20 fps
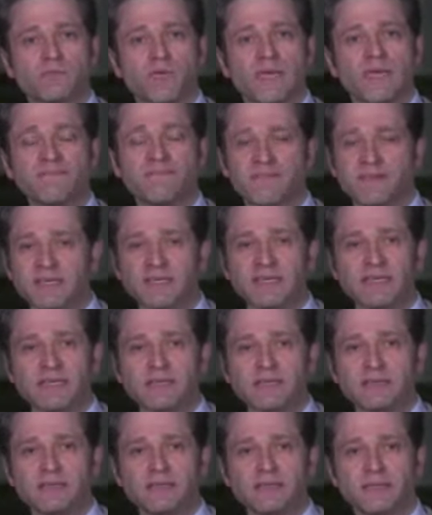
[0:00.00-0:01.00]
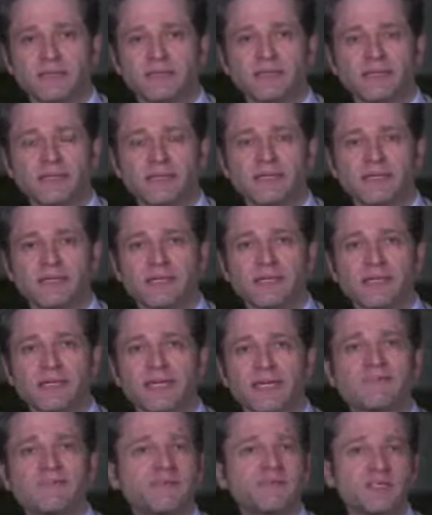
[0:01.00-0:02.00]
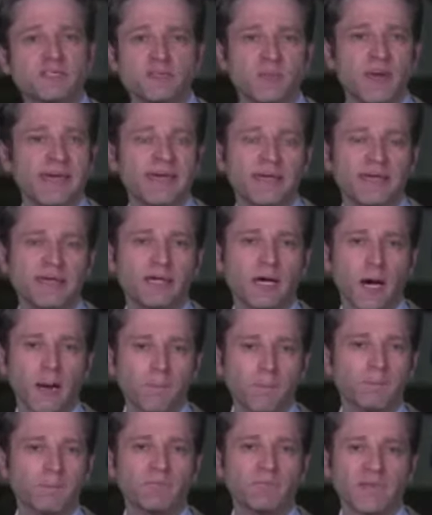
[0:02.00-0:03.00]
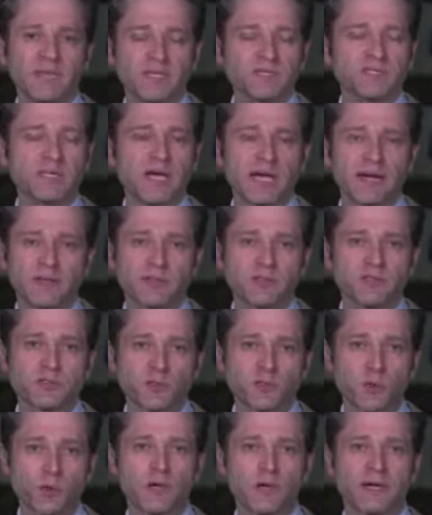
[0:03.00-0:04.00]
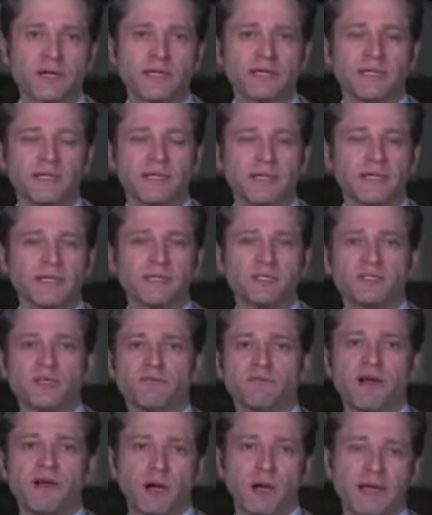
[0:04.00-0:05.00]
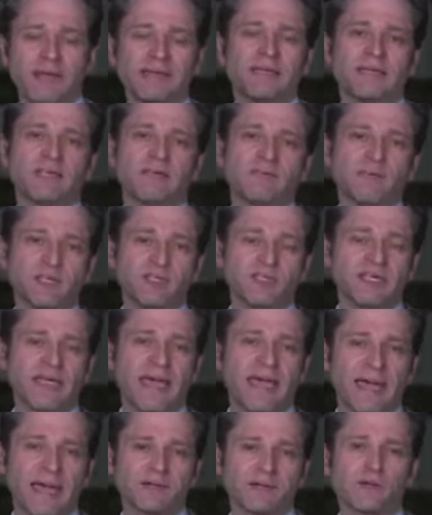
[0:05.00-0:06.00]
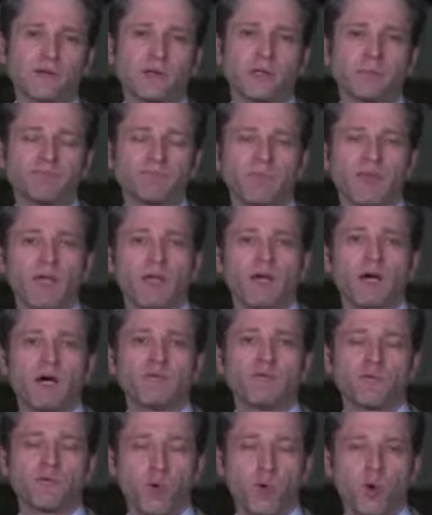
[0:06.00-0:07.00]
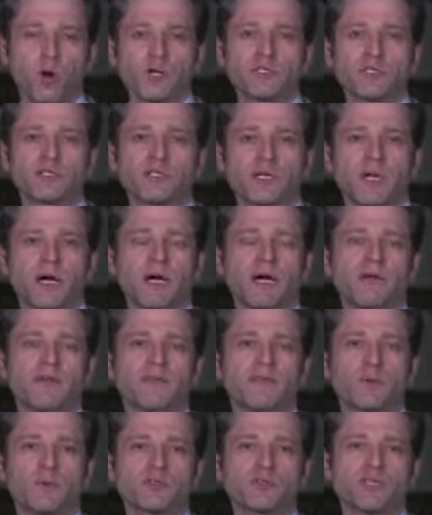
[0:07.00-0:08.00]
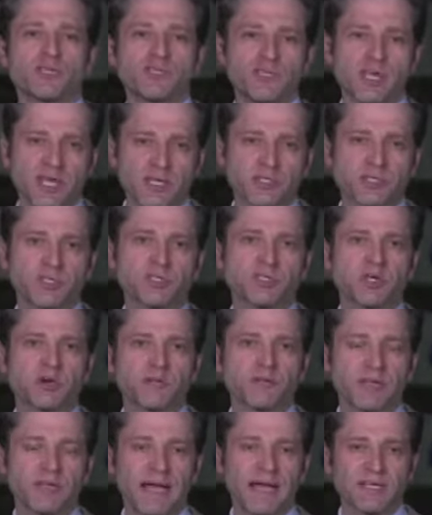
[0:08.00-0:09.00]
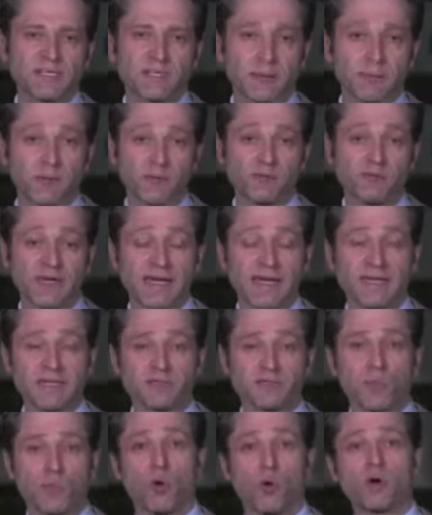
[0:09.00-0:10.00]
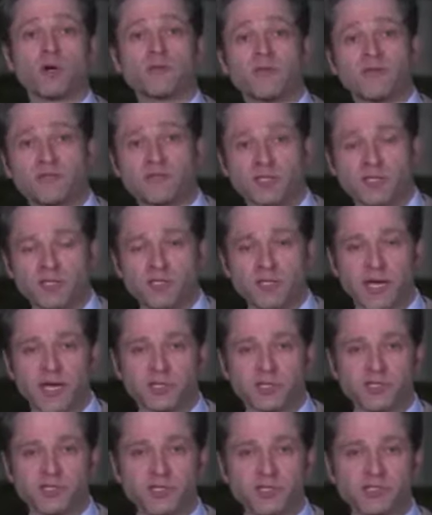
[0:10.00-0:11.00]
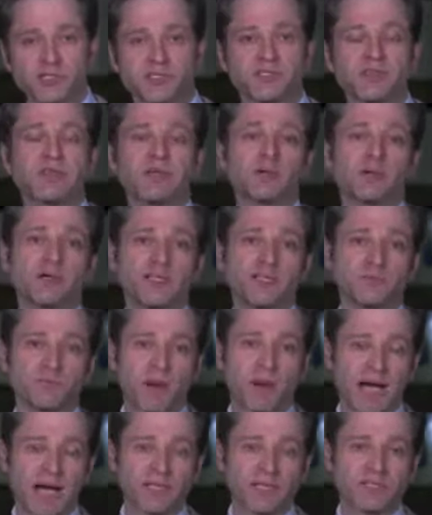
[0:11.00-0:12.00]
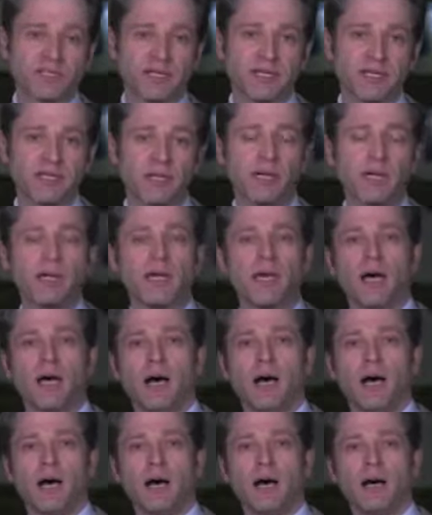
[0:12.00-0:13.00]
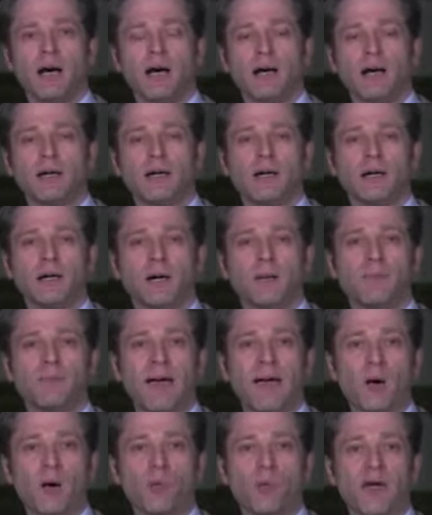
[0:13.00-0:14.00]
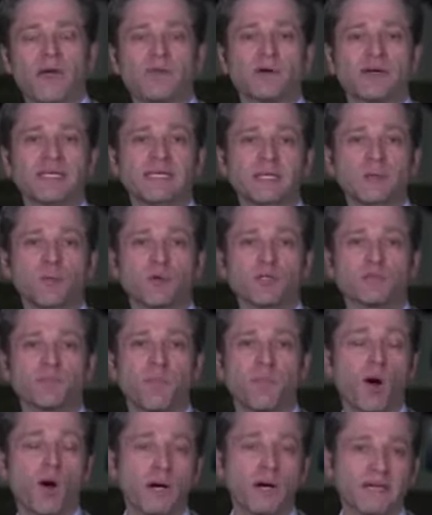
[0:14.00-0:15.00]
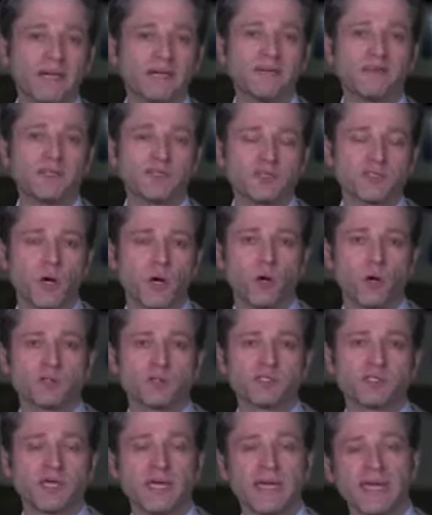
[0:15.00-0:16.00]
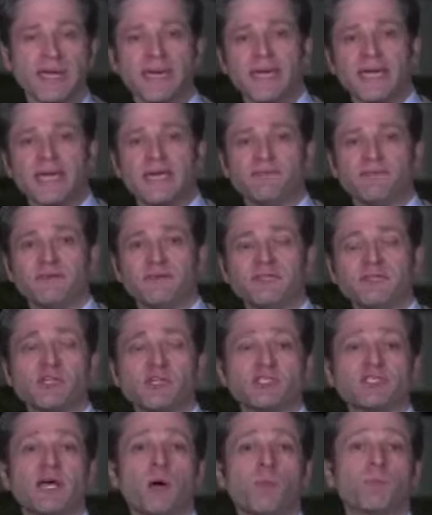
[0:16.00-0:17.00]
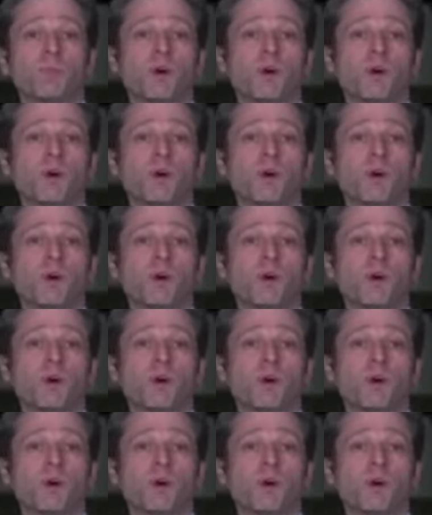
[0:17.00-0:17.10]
If he's making up his side of the story, he's a very convincing actor. Of course, there were suggestions over the last couple of days, more than suggestions, theories posited about whether he was party to this hoax, if he just helped